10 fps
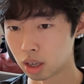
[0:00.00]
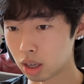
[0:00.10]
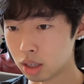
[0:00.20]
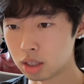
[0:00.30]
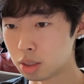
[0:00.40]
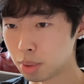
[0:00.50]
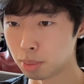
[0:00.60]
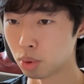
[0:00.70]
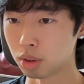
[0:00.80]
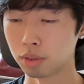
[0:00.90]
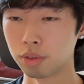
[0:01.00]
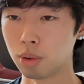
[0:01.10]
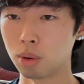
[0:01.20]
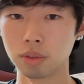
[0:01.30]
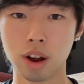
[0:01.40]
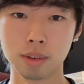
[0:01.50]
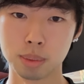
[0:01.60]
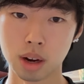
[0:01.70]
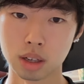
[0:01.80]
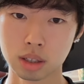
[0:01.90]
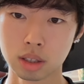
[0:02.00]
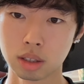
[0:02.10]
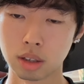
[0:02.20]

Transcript: it needs to be more than 4 or 5 products.